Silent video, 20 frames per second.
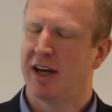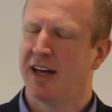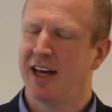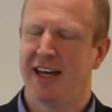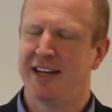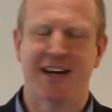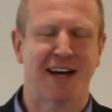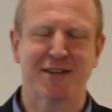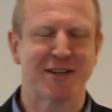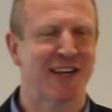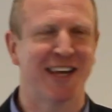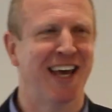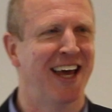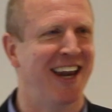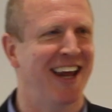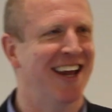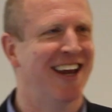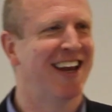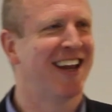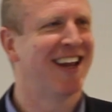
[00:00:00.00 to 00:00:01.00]
he doesn't get
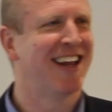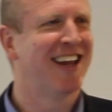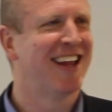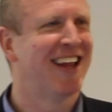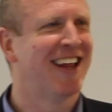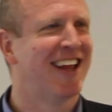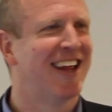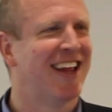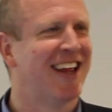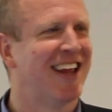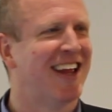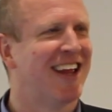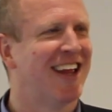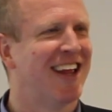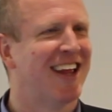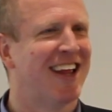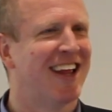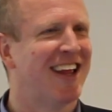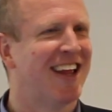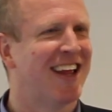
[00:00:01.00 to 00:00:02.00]
it.
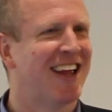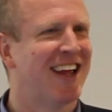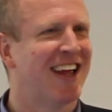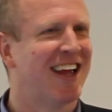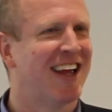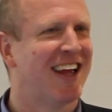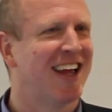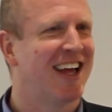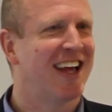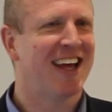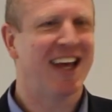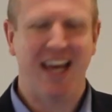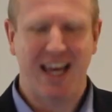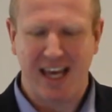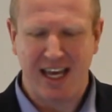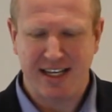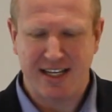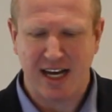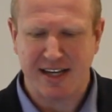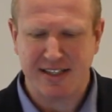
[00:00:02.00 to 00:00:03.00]

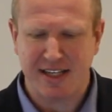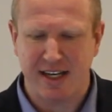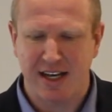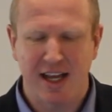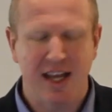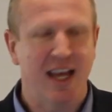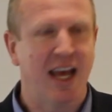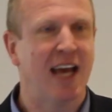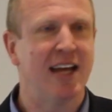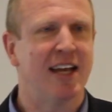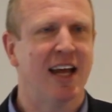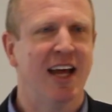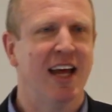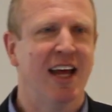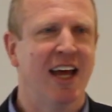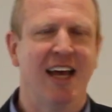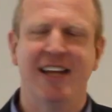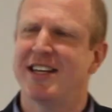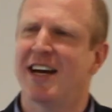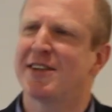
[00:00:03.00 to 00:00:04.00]
He doesn't
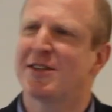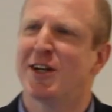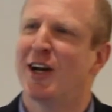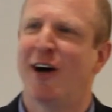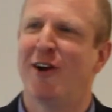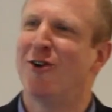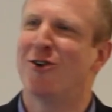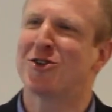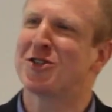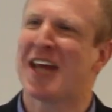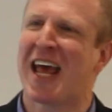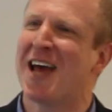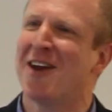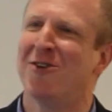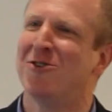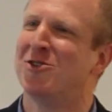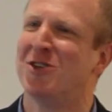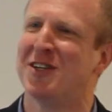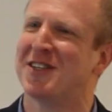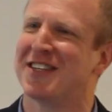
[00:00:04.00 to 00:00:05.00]
understand
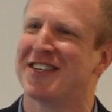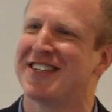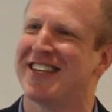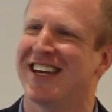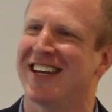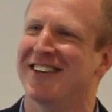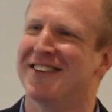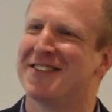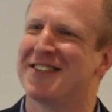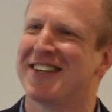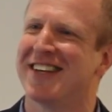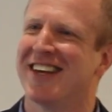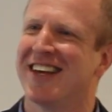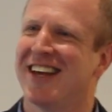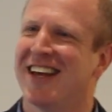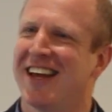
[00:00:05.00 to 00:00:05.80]
who Jesus is.